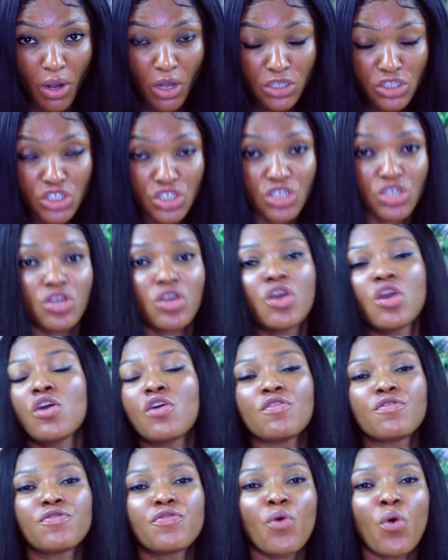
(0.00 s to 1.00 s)
much
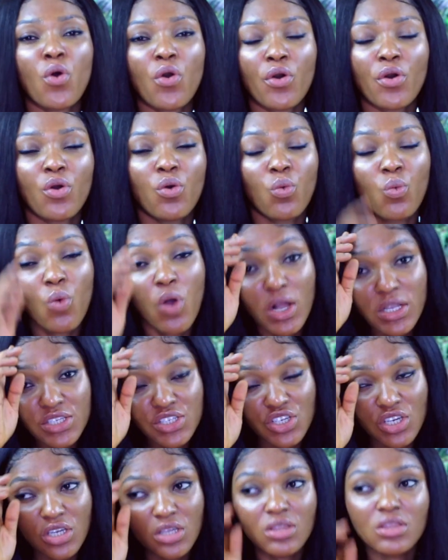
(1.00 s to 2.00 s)
for
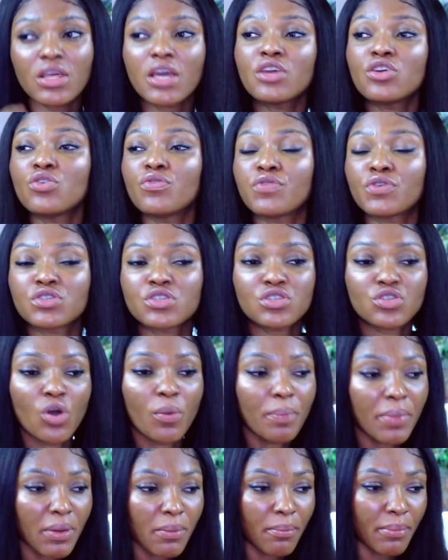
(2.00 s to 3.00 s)
watching. Thank you for
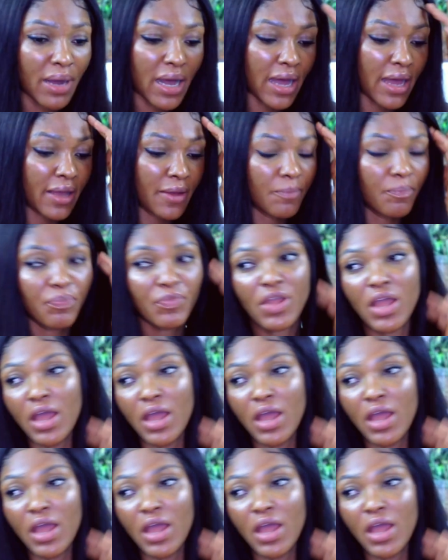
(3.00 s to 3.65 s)
stopping by.